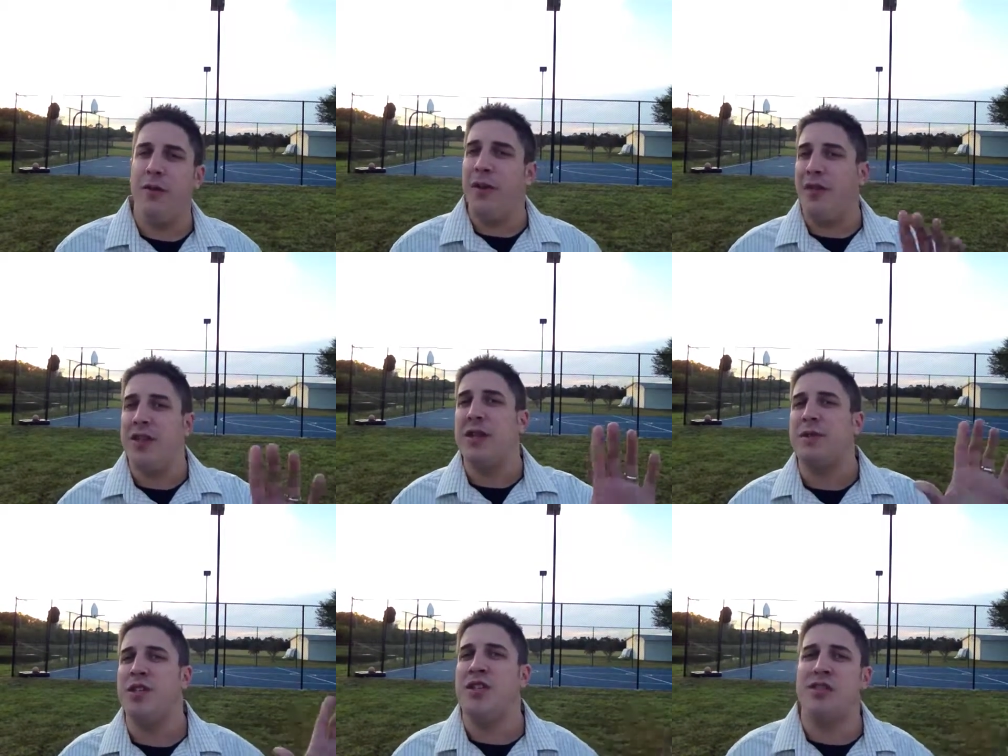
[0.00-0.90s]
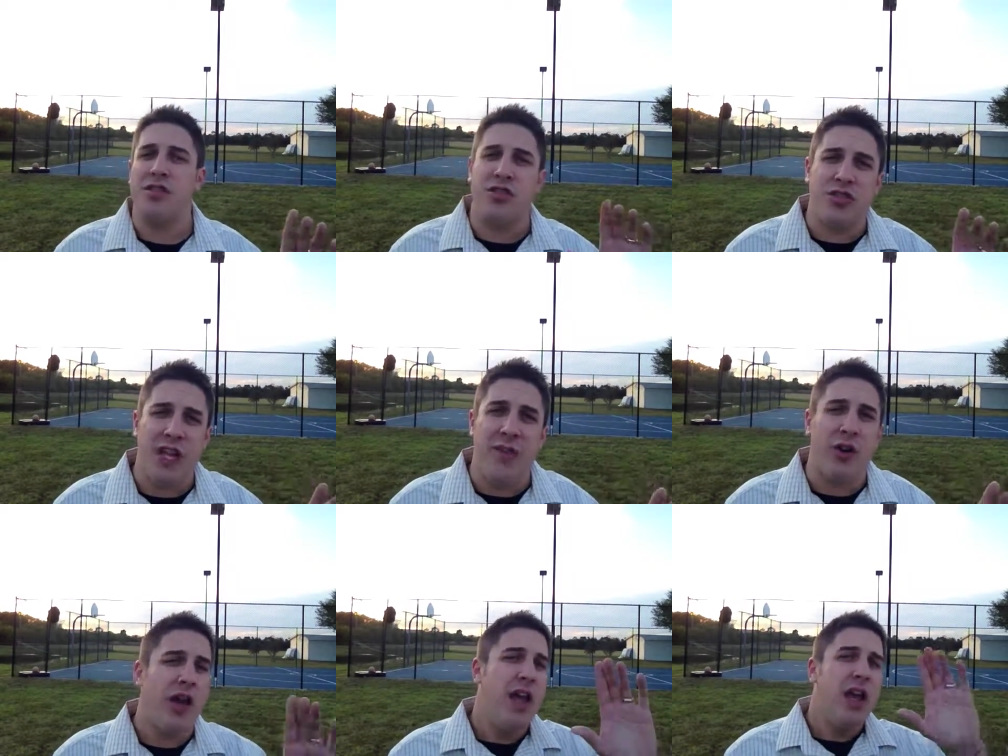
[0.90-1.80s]
If you've never accepted Jesus as your
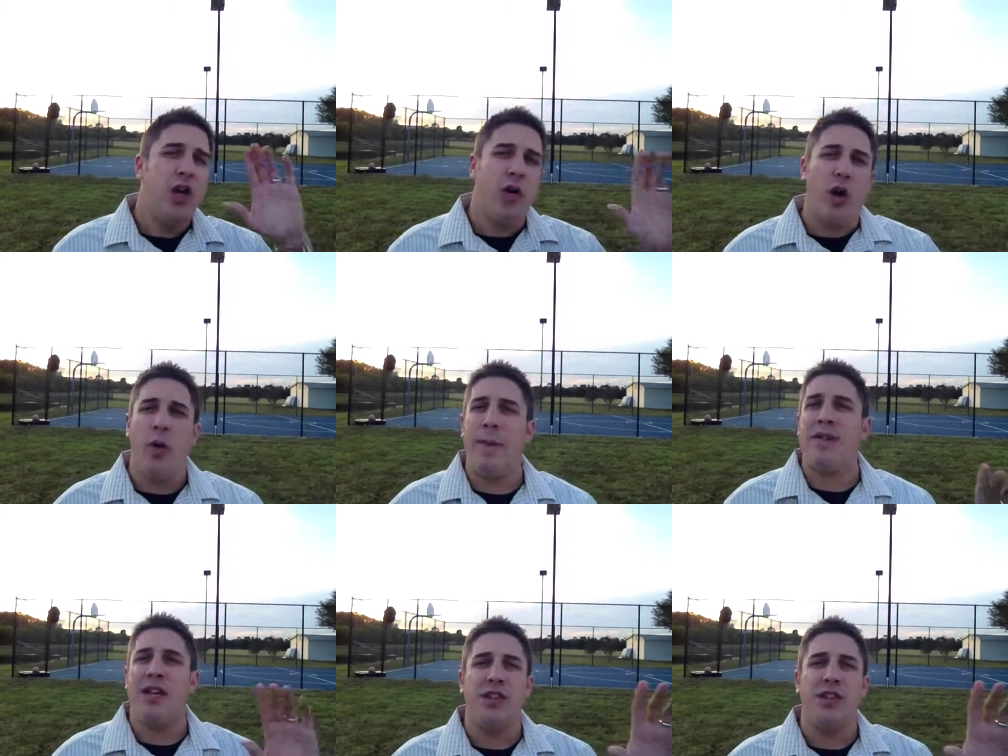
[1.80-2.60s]
Savior, go on our website